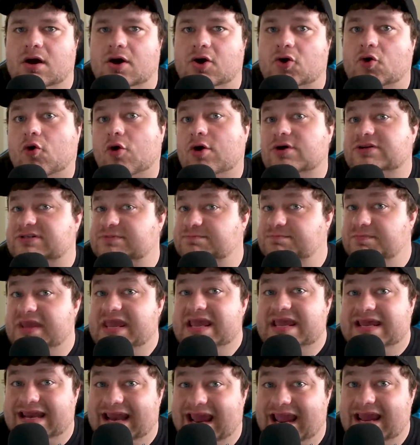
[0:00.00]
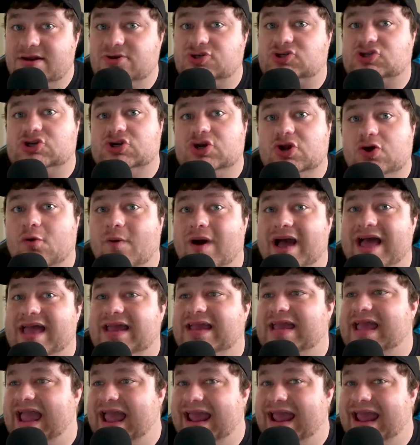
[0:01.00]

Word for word: across B&H, Newegg,